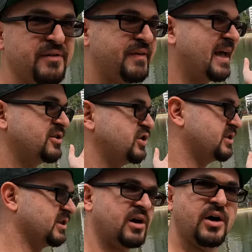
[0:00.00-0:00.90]

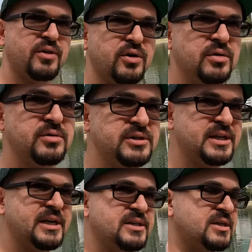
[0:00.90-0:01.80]
advantages in other
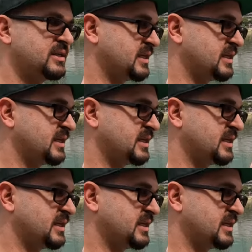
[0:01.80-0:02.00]
cities and